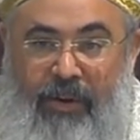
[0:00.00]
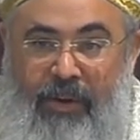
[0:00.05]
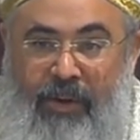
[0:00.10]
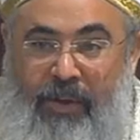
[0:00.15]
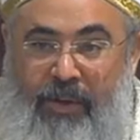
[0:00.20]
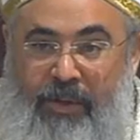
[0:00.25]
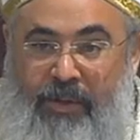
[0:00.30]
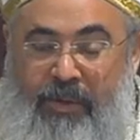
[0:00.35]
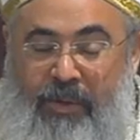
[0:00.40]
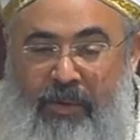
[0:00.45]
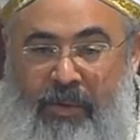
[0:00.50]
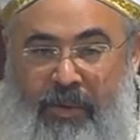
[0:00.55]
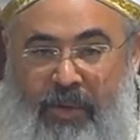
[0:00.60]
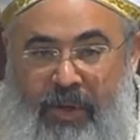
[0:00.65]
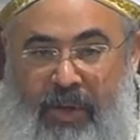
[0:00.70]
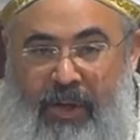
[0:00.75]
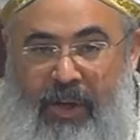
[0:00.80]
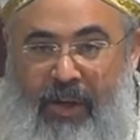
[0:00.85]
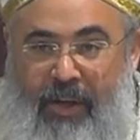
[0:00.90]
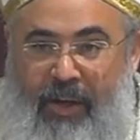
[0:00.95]
So,
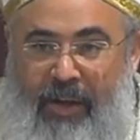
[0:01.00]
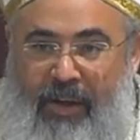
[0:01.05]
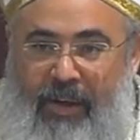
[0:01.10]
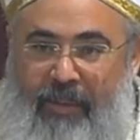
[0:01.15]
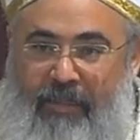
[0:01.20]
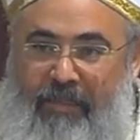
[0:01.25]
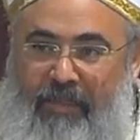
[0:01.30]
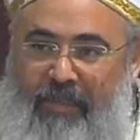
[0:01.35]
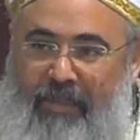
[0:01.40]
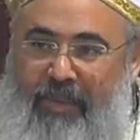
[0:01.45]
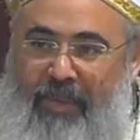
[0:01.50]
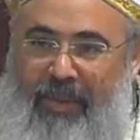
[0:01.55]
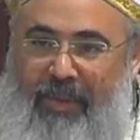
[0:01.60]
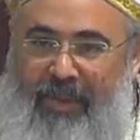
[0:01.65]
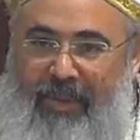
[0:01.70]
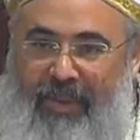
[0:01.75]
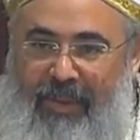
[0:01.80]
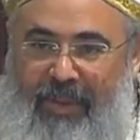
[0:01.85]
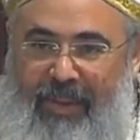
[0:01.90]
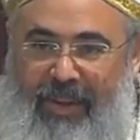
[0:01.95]
uh,
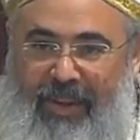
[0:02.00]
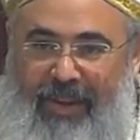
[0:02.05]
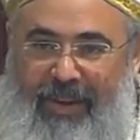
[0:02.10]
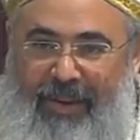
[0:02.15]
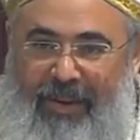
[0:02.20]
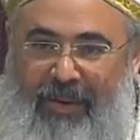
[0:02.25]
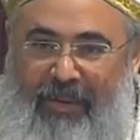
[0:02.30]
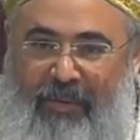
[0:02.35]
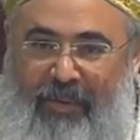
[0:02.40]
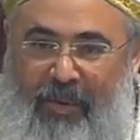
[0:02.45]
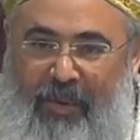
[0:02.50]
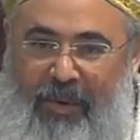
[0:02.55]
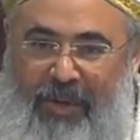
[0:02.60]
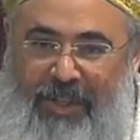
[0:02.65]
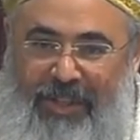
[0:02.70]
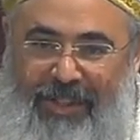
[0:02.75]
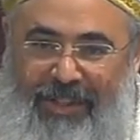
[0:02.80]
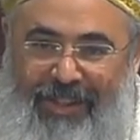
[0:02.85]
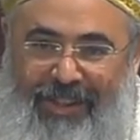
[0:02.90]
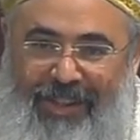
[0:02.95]
of course,
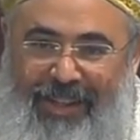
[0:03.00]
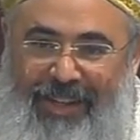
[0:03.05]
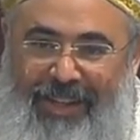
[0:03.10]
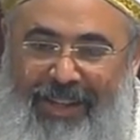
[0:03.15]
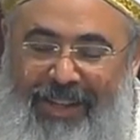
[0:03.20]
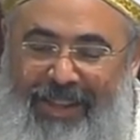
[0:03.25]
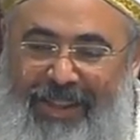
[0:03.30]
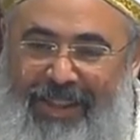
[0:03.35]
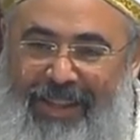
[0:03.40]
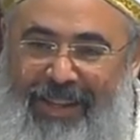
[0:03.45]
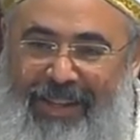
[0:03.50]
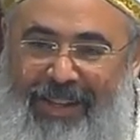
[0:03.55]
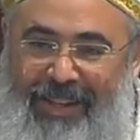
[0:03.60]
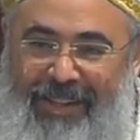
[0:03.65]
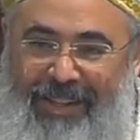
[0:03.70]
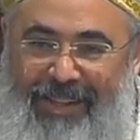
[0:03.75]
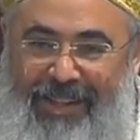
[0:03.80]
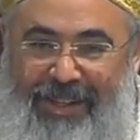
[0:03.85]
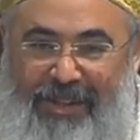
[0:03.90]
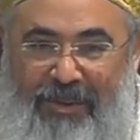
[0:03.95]
the, the
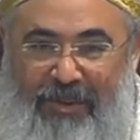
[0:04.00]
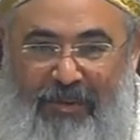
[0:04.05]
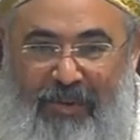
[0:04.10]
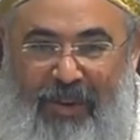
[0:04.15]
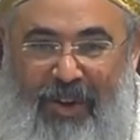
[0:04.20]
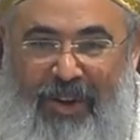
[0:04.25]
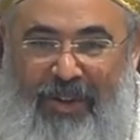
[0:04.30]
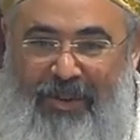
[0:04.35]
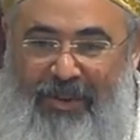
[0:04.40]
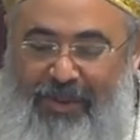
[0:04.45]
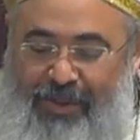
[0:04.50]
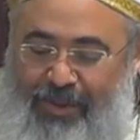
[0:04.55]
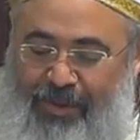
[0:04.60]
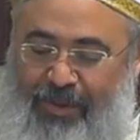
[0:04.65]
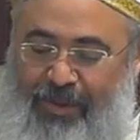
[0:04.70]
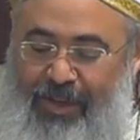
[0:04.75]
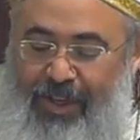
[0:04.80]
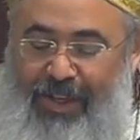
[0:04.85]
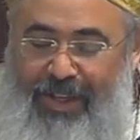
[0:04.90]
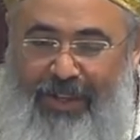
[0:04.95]
Desert Fathers took
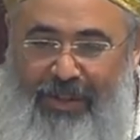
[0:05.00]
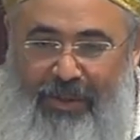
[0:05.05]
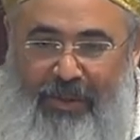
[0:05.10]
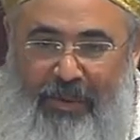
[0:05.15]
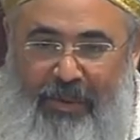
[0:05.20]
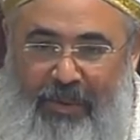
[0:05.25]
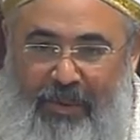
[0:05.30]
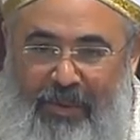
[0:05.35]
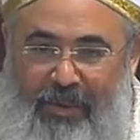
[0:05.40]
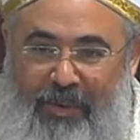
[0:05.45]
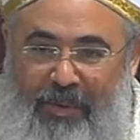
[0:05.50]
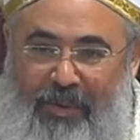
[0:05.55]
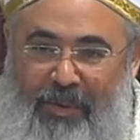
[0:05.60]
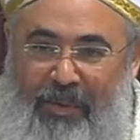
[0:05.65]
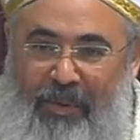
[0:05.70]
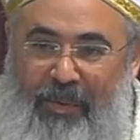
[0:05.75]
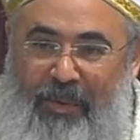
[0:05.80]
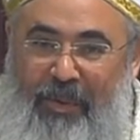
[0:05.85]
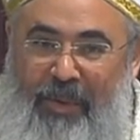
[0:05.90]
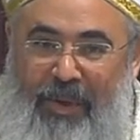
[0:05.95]
it to,
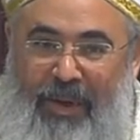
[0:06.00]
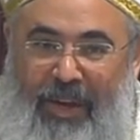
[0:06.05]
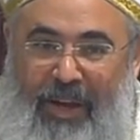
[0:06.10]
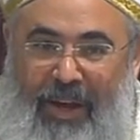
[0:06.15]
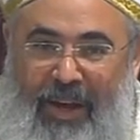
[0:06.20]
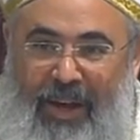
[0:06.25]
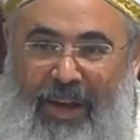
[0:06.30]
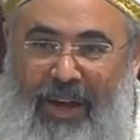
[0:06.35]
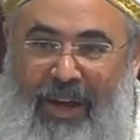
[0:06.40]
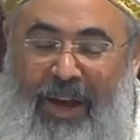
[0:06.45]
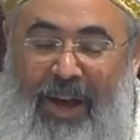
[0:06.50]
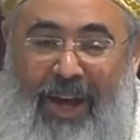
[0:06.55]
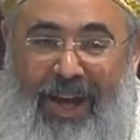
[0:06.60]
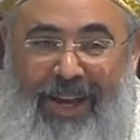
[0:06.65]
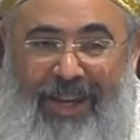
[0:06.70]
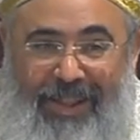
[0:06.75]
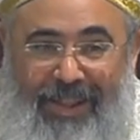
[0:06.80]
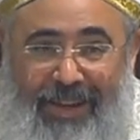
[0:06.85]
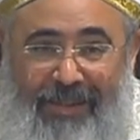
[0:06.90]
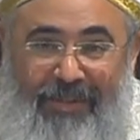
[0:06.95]
to a high
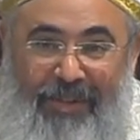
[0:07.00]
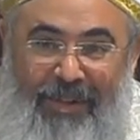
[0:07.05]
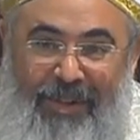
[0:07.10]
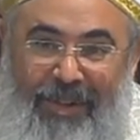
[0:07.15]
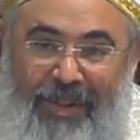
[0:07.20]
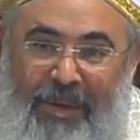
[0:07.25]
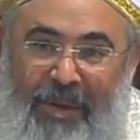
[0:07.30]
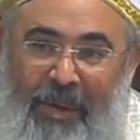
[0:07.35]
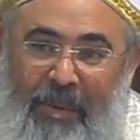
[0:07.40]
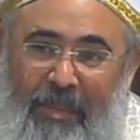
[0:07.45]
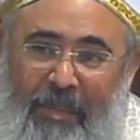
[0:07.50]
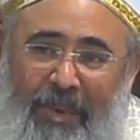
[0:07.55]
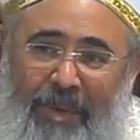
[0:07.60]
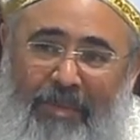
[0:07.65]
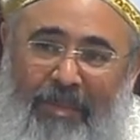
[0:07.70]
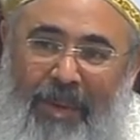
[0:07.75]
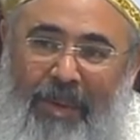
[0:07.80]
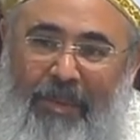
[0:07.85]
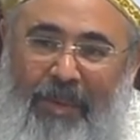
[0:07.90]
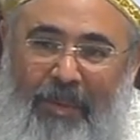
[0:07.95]
level, but
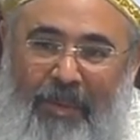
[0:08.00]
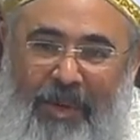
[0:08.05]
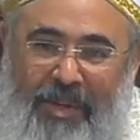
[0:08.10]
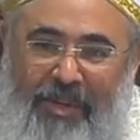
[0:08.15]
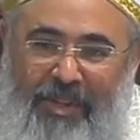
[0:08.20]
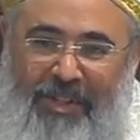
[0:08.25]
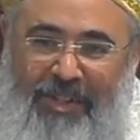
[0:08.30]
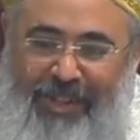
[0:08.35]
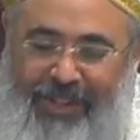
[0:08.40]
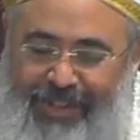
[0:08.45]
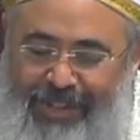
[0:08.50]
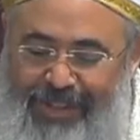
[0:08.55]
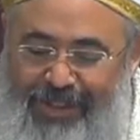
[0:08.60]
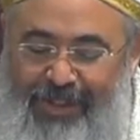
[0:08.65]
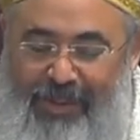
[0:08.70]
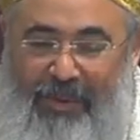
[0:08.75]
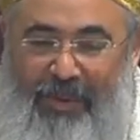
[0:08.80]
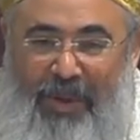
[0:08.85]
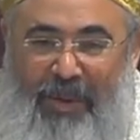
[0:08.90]
maybe we just do it,